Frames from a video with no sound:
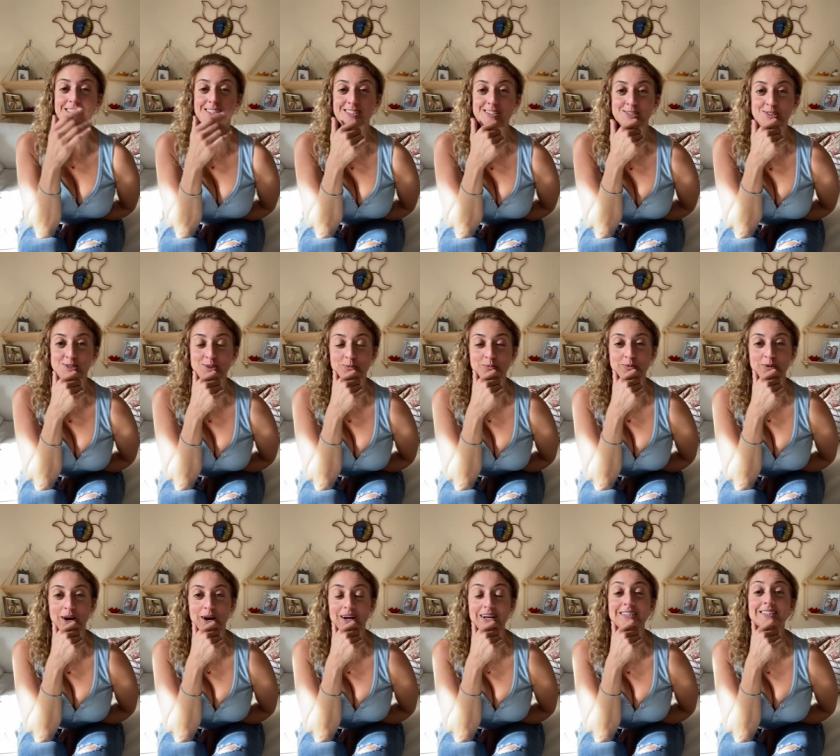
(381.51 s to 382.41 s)
This is
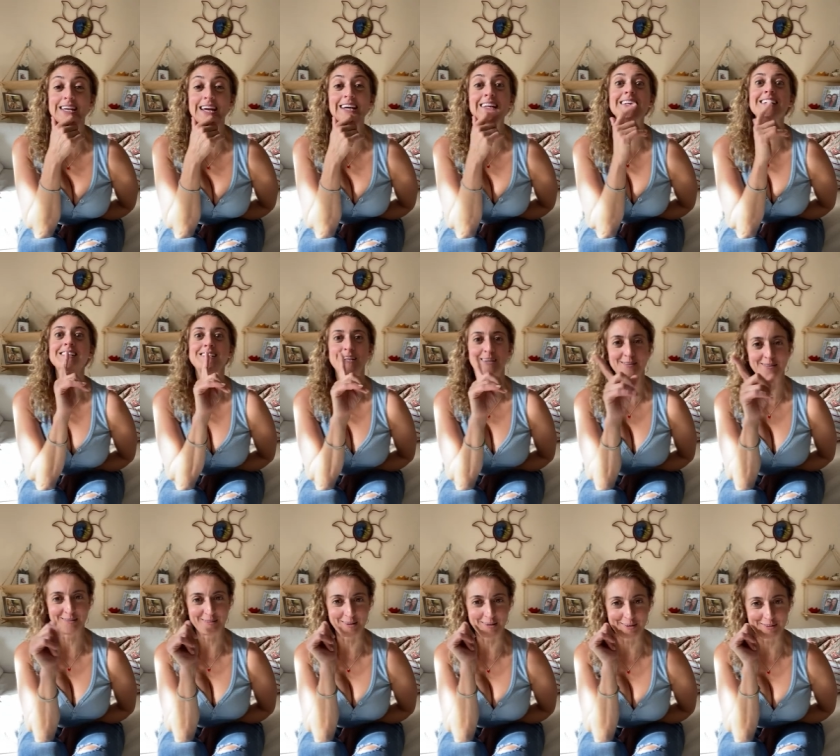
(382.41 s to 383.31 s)
your daily
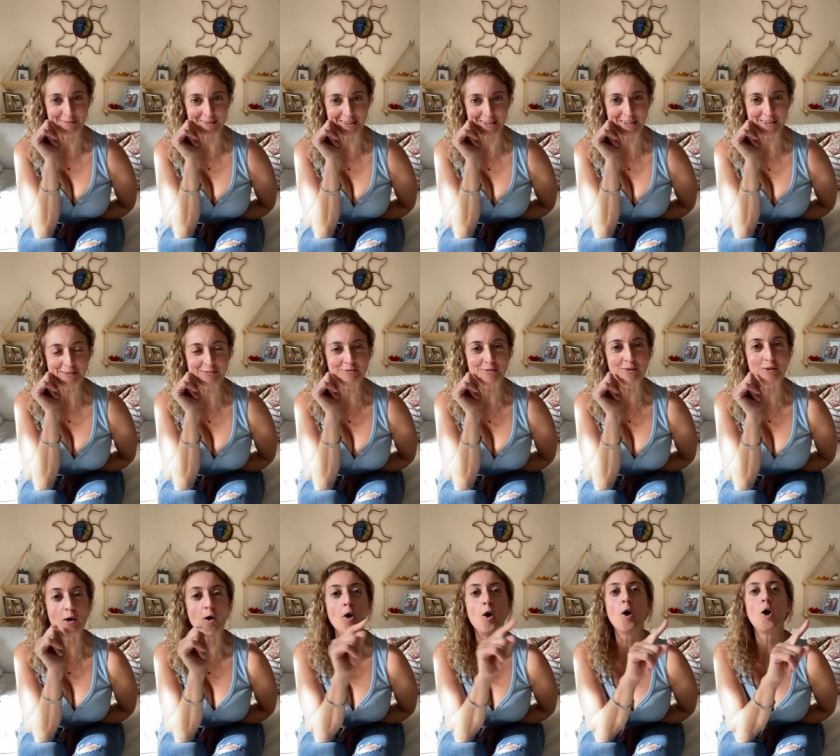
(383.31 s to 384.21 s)
tarot card reading for